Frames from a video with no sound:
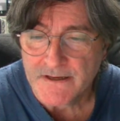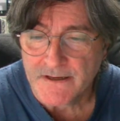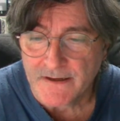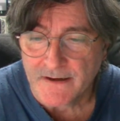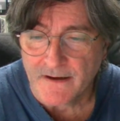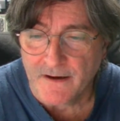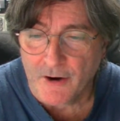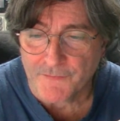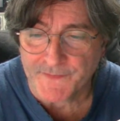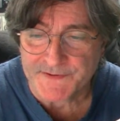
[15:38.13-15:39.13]

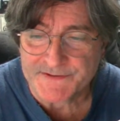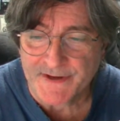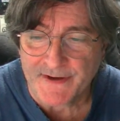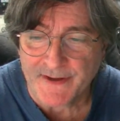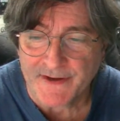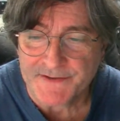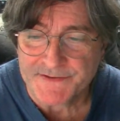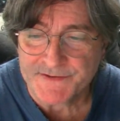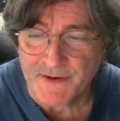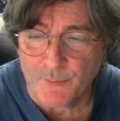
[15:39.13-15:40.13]
offering
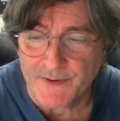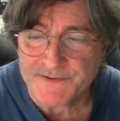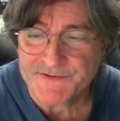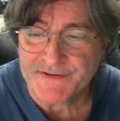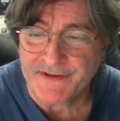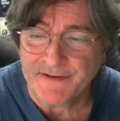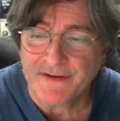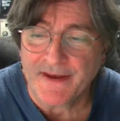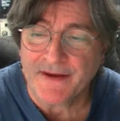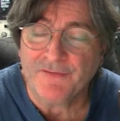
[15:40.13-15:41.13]
stargazers a
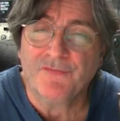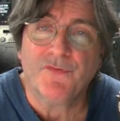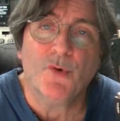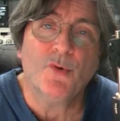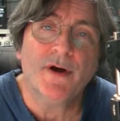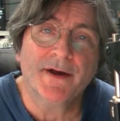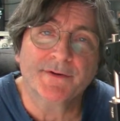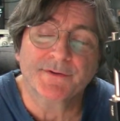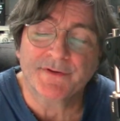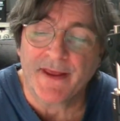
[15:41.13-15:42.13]

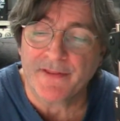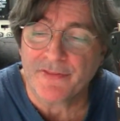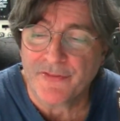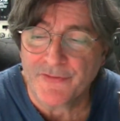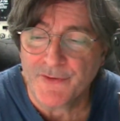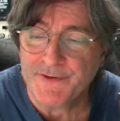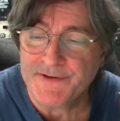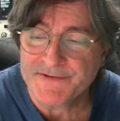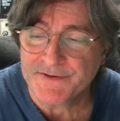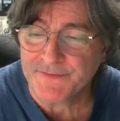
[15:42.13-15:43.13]

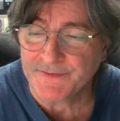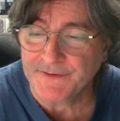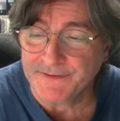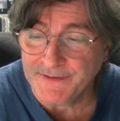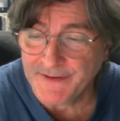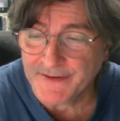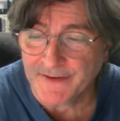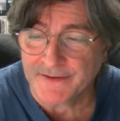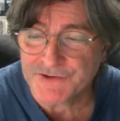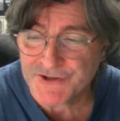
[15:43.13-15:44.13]

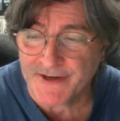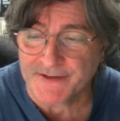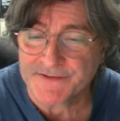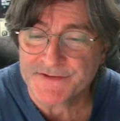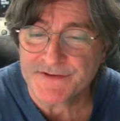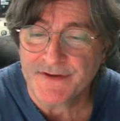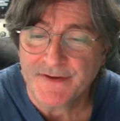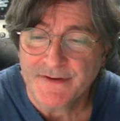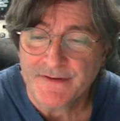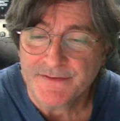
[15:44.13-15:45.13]
once-in-a-437-year chance
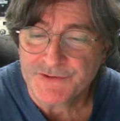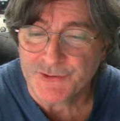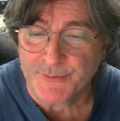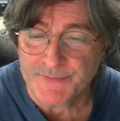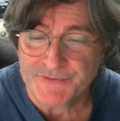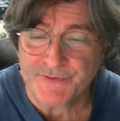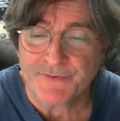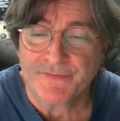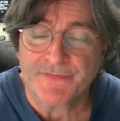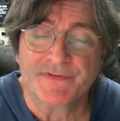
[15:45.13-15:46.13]
to
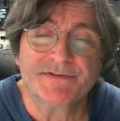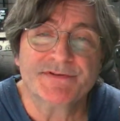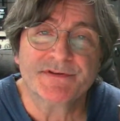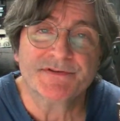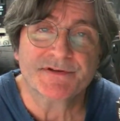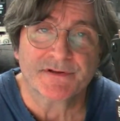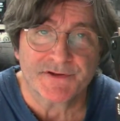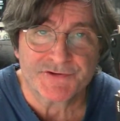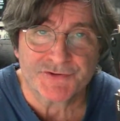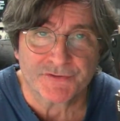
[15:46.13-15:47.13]
observe this
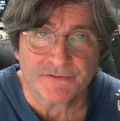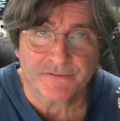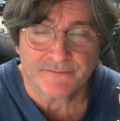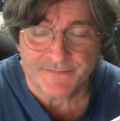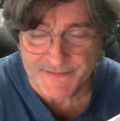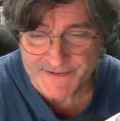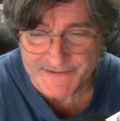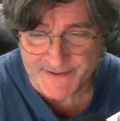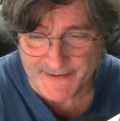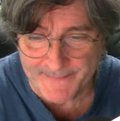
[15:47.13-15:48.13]
celestial
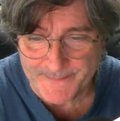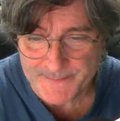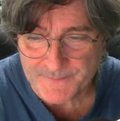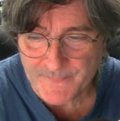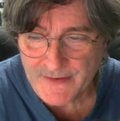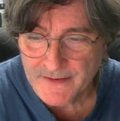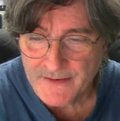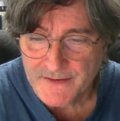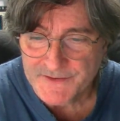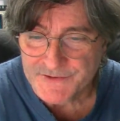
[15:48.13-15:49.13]
visitor.
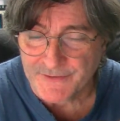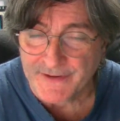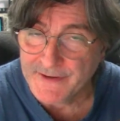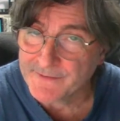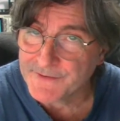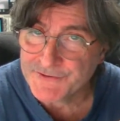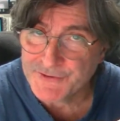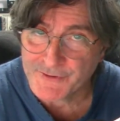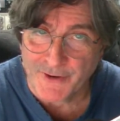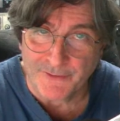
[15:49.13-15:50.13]
So here is
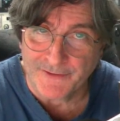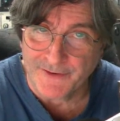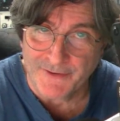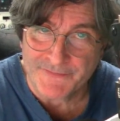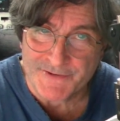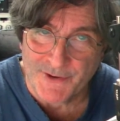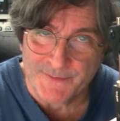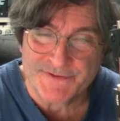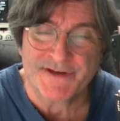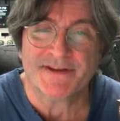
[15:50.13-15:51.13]
your only
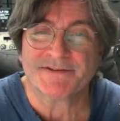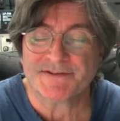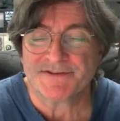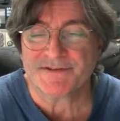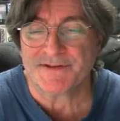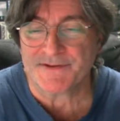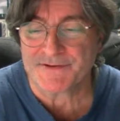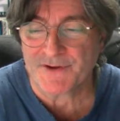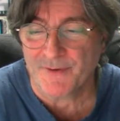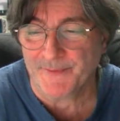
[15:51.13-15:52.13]
lifetime chance to see this
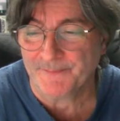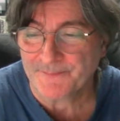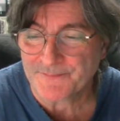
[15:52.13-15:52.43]
comet.